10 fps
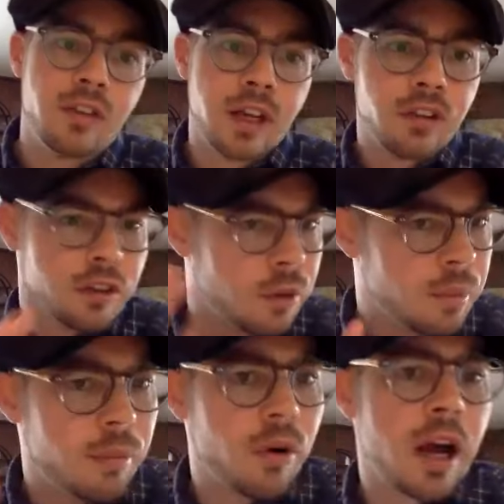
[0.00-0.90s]
It gets a little
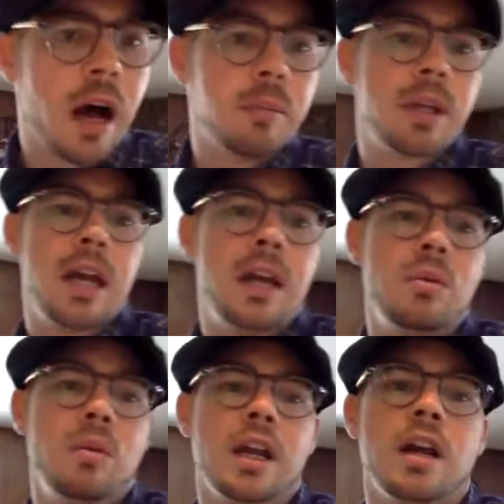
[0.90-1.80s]
bit more complicated when it